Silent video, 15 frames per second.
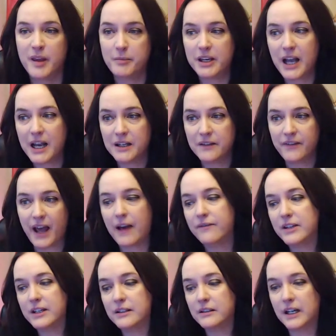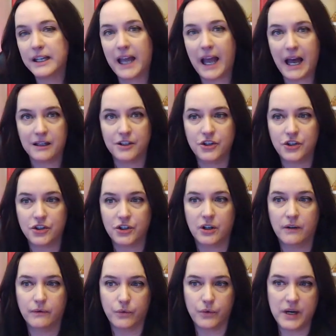Maybe kind of having a
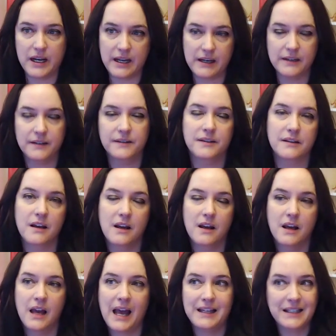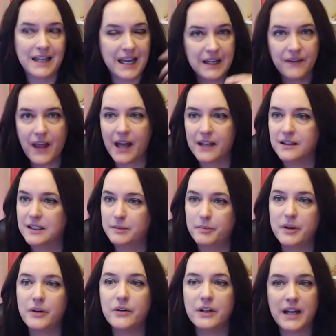calendar of readings and taking that to
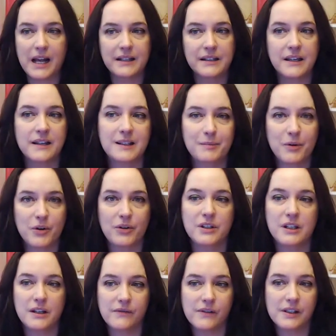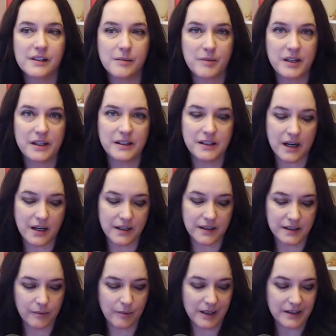Spirit and asking Spirit to give us some insight
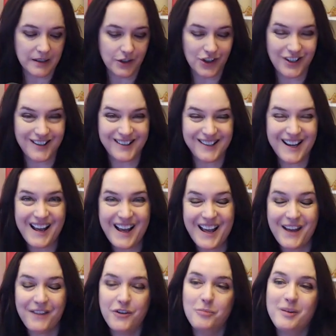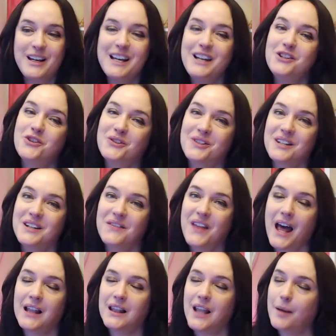and some messages. If you'd be interested
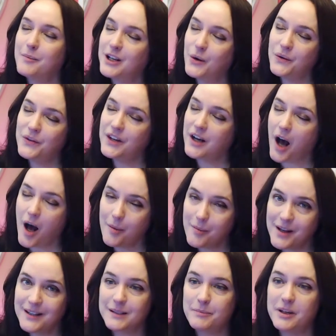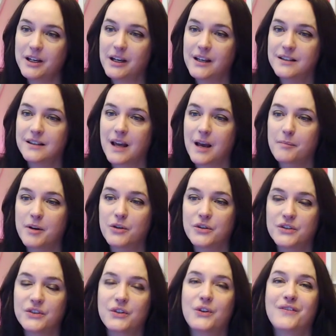in that, let me know in the comments, because I'm here
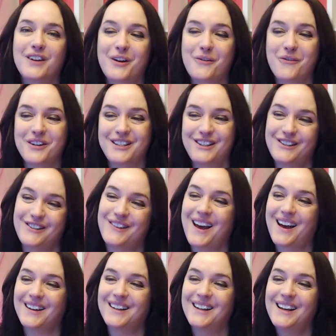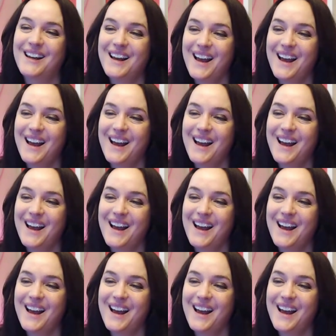to serve and I want to do that.